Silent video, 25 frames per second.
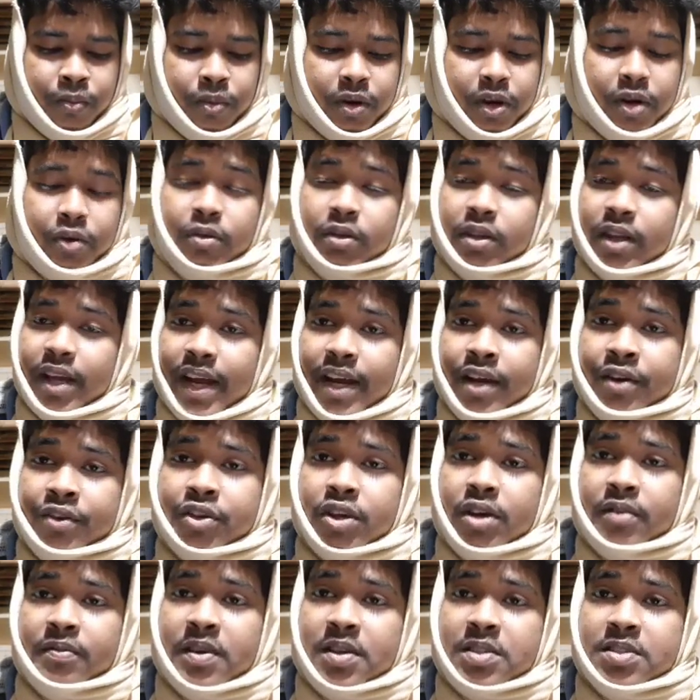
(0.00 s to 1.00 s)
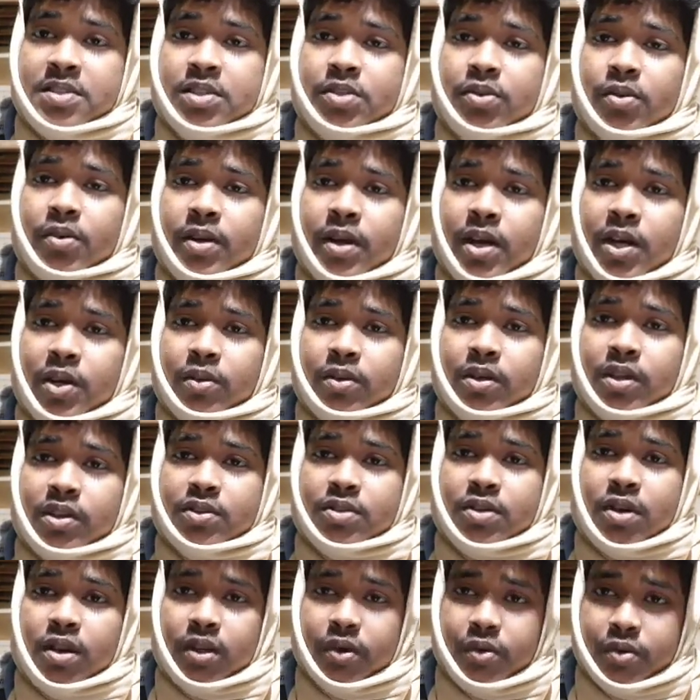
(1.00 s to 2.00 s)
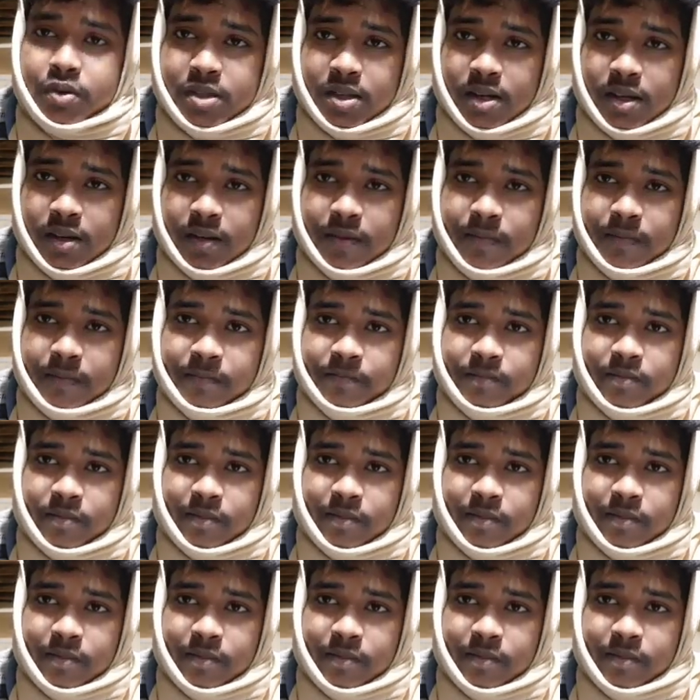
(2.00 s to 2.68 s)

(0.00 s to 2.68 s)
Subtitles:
due to the entry of acetone into the solution,